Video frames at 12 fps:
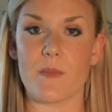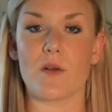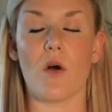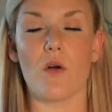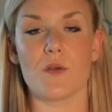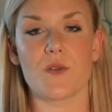but
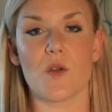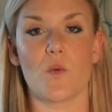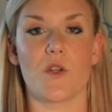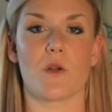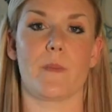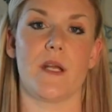also
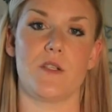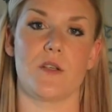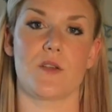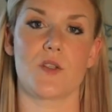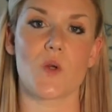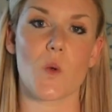when you're
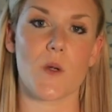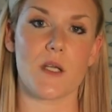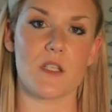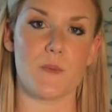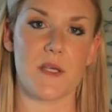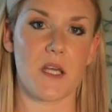pitching
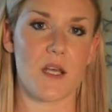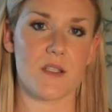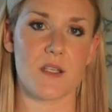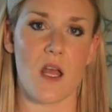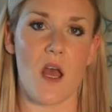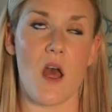stories,
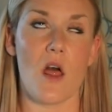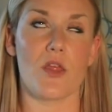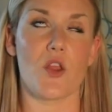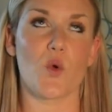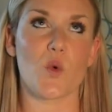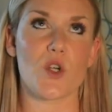because
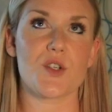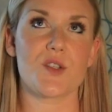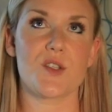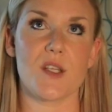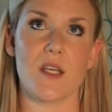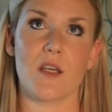the
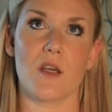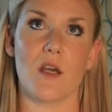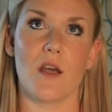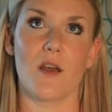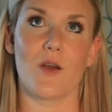worst thing